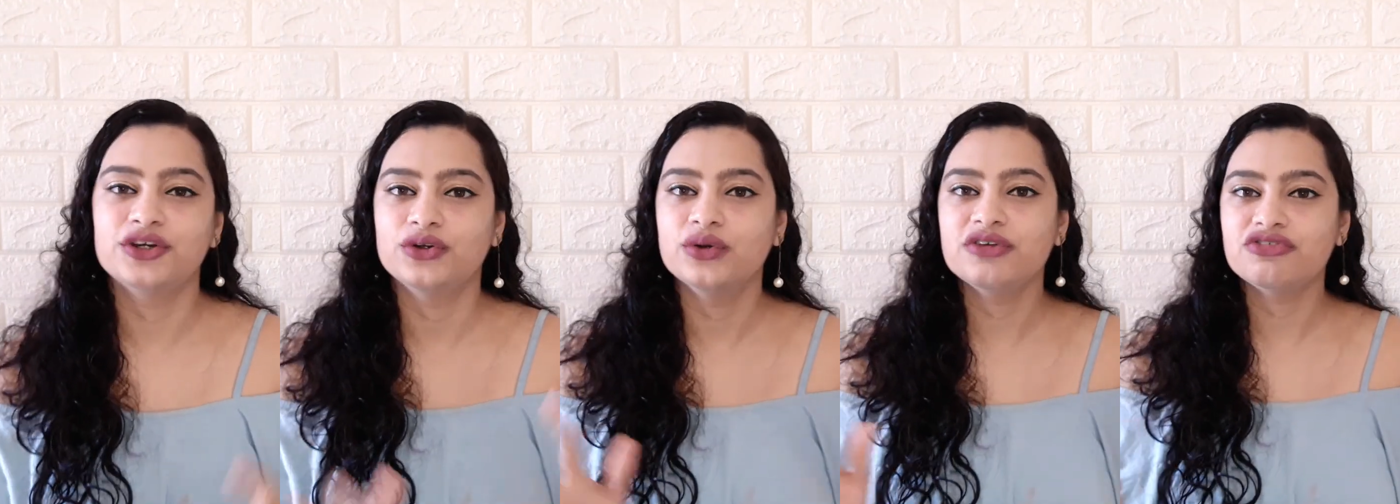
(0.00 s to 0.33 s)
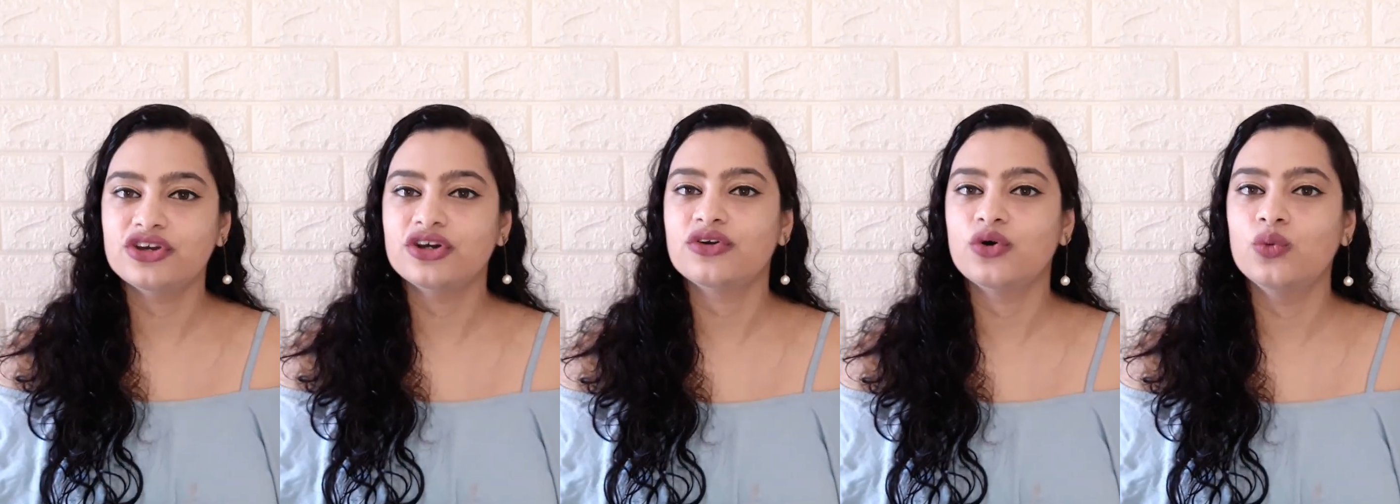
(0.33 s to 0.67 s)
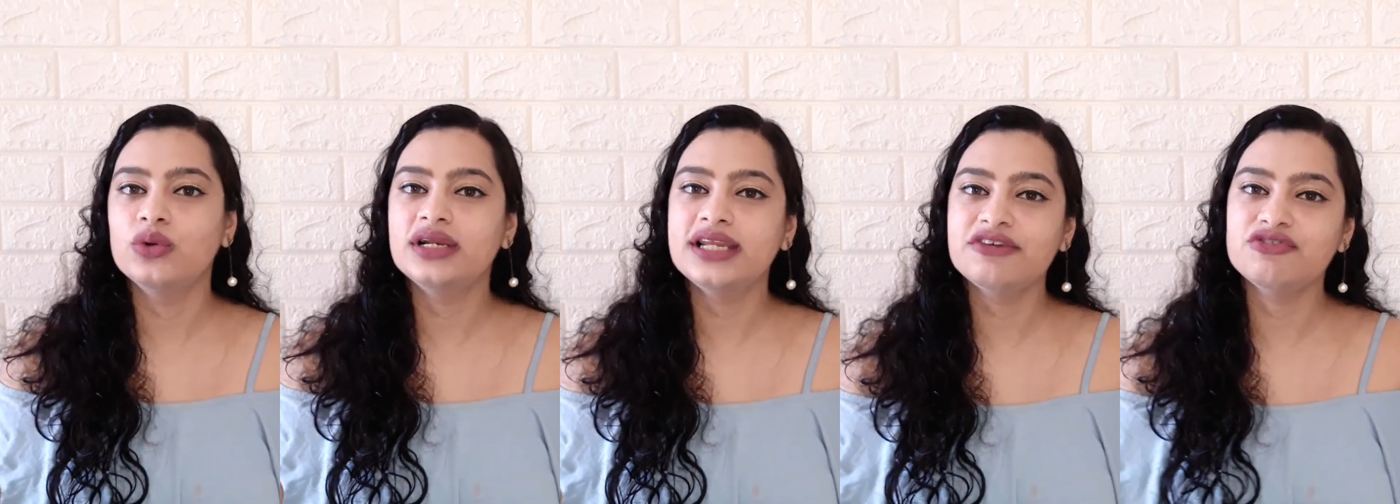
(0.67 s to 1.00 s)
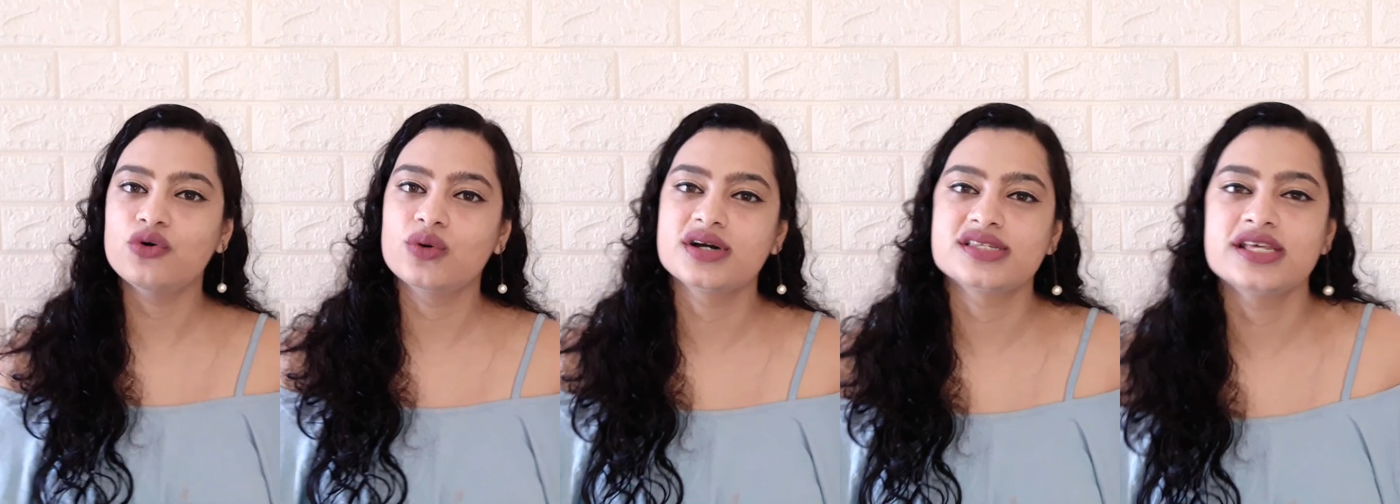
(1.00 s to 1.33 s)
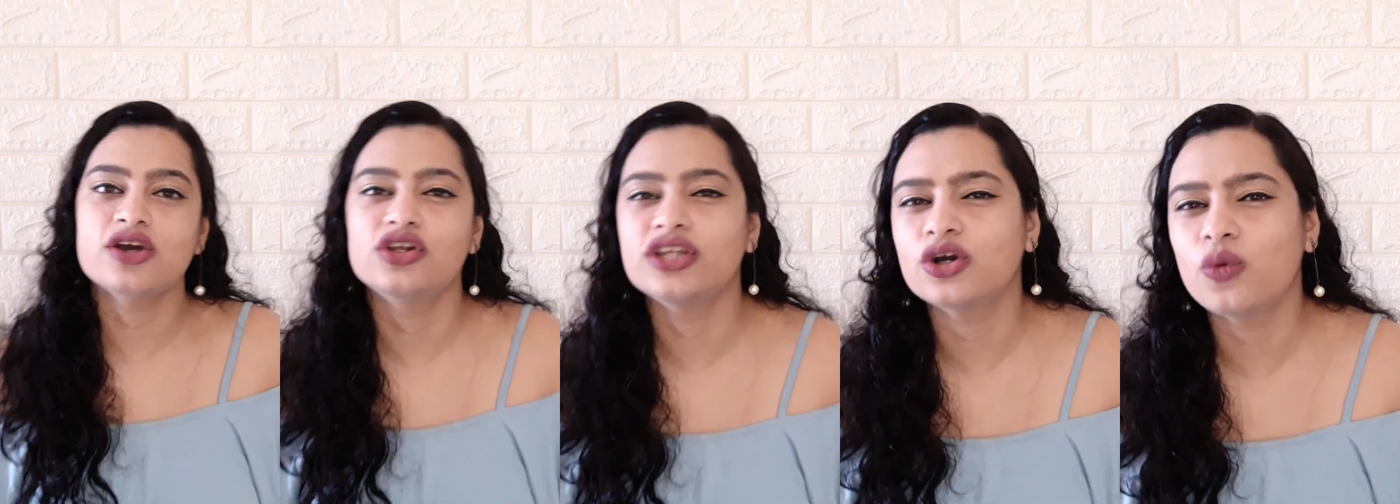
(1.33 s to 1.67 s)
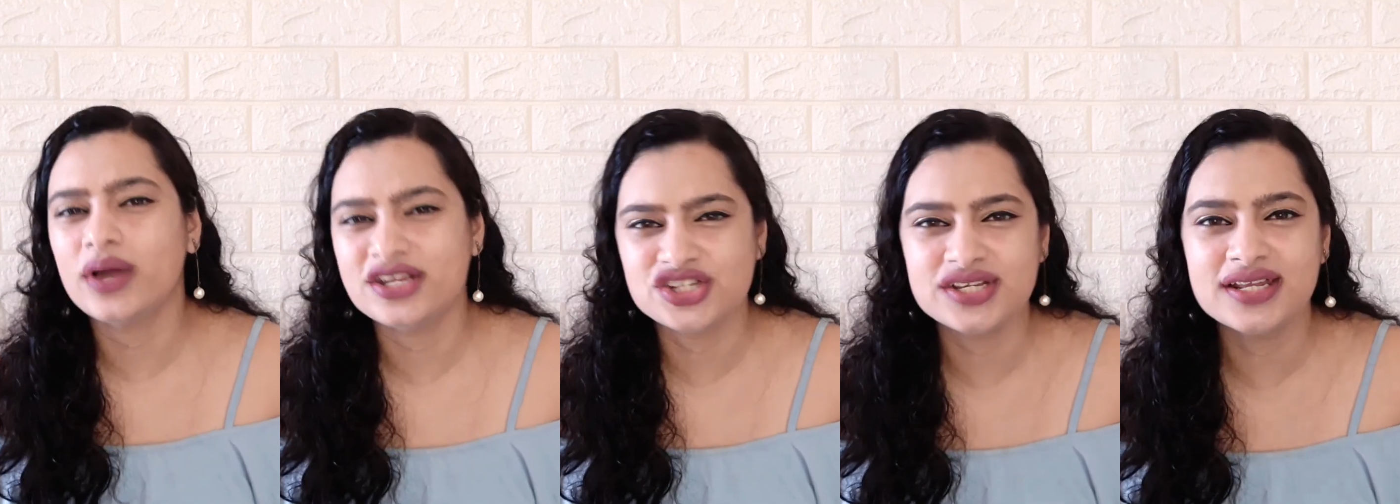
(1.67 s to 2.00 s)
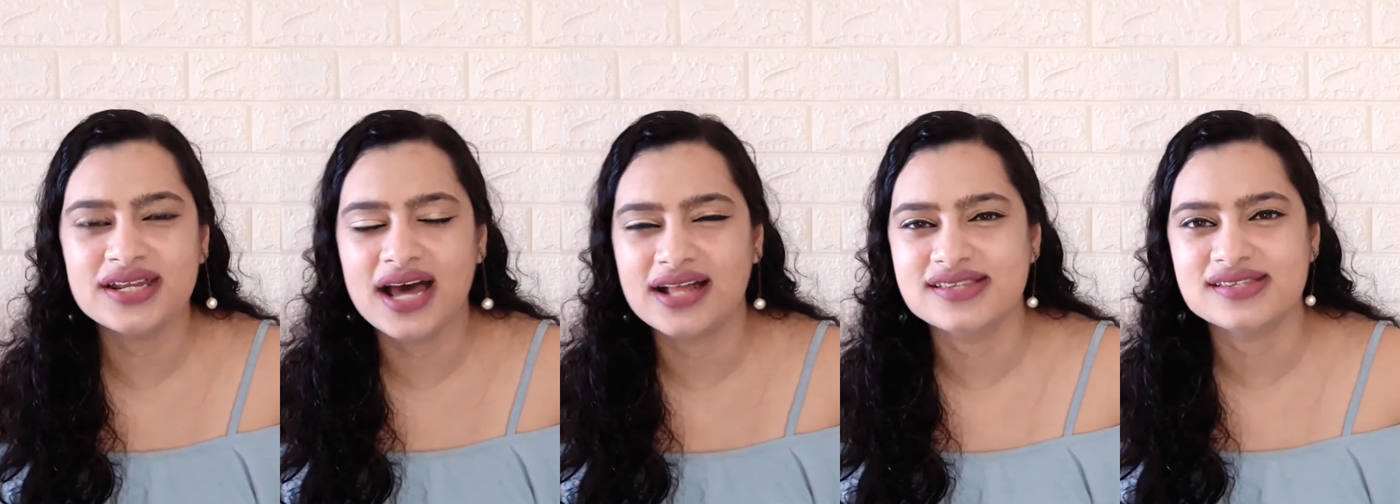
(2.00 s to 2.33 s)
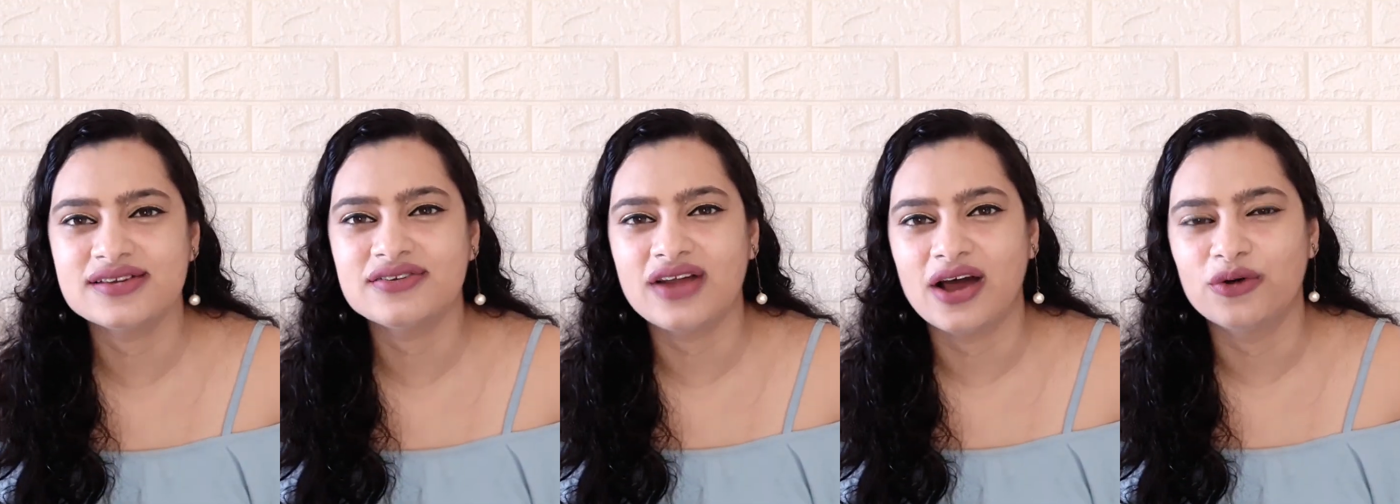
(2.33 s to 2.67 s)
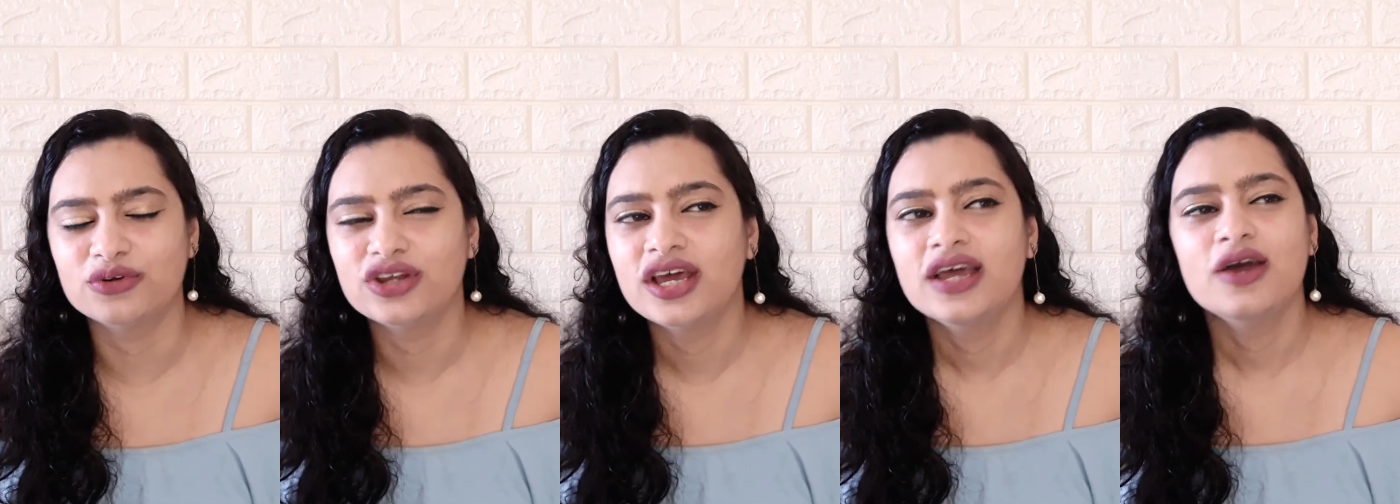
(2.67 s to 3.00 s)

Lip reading: if you're only focusing on the question and answer round,